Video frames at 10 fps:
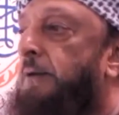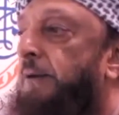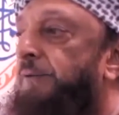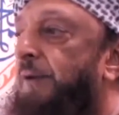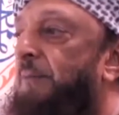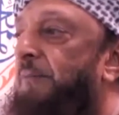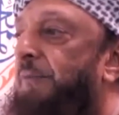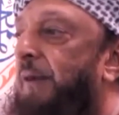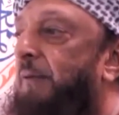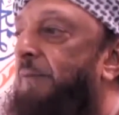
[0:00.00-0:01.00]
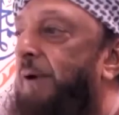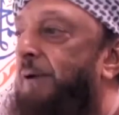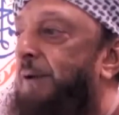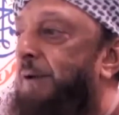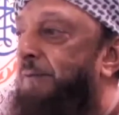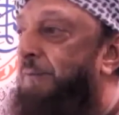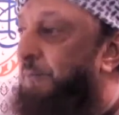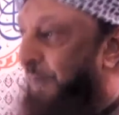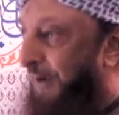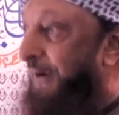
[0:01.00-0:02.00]
It is something very
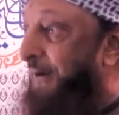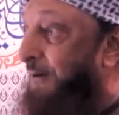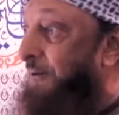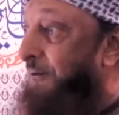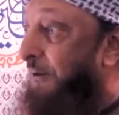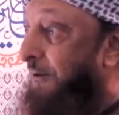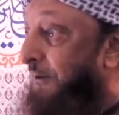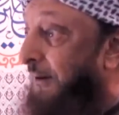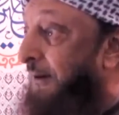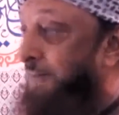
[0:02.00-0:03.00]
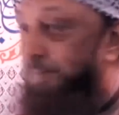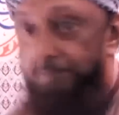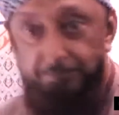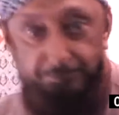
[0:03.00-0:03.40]
strange indeed